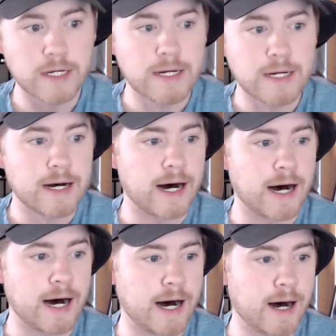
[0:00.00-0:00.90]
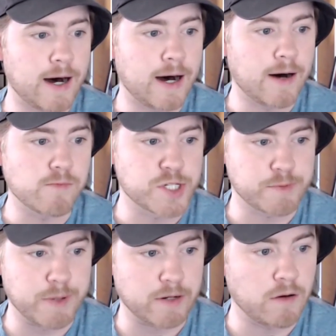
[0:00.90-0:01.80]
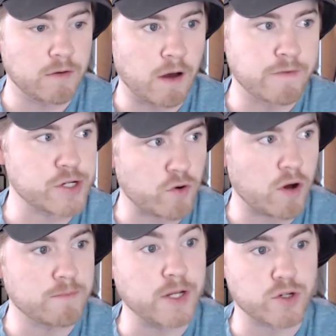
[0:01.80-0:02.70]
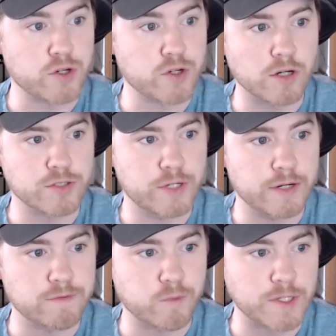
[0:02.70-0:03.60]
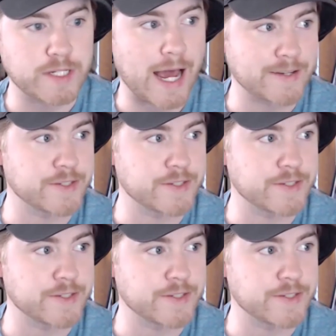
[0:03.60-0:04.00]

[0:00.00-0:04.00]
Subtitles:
which has been a very strong suit here for Texas.